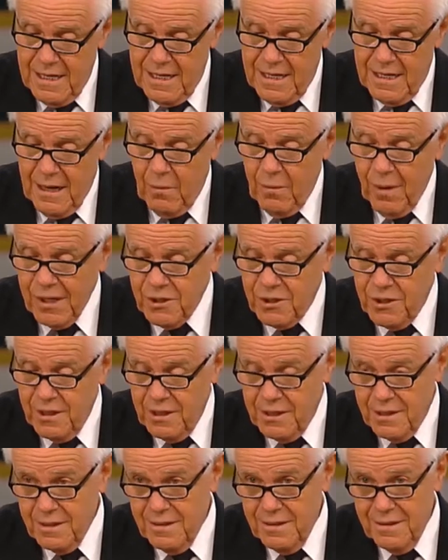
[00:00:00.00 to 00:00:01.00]
Now watch
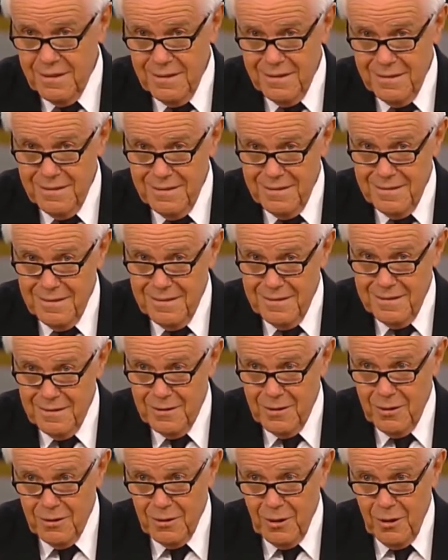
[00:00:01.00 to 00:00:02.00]
this.
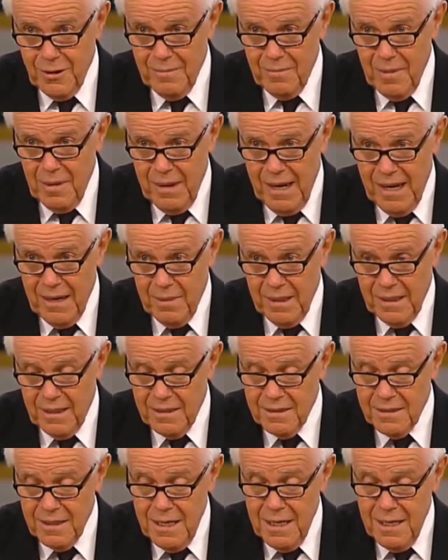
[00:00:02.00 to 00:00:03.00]
Don't get me mad about
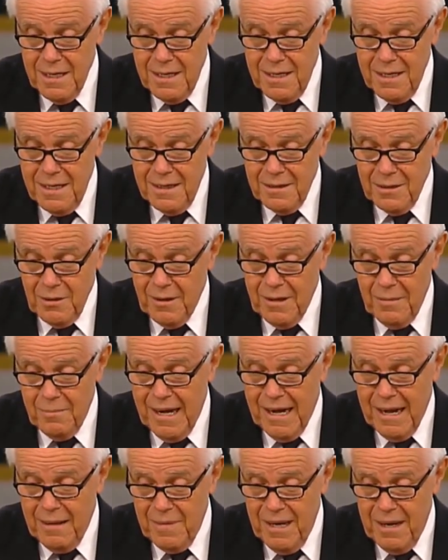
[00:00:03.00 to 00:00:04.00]
this. Don't get
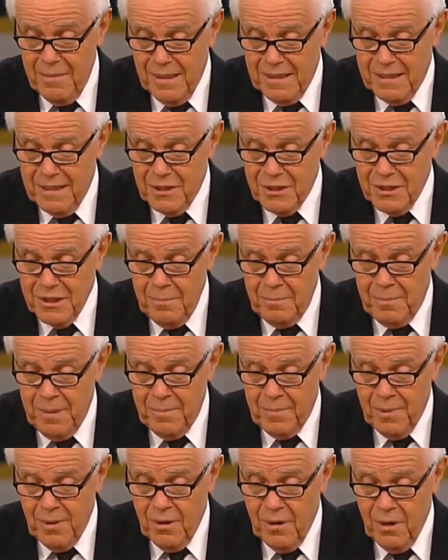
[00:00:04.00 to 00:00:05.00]
mad at me about this. Some
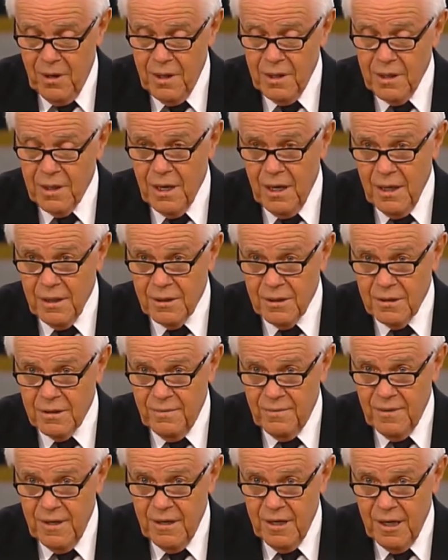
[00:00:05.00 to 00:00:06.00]
people are unconscious
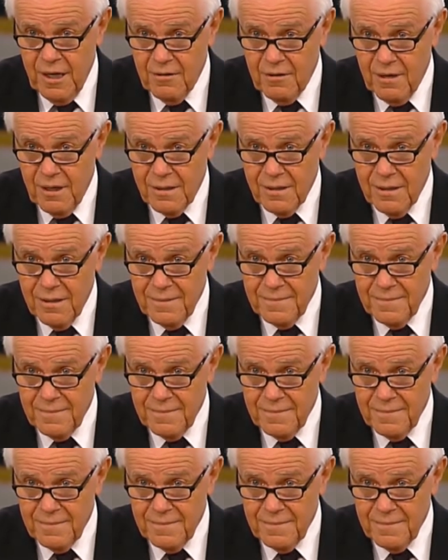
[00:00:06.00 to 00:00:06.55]
of their ignorance.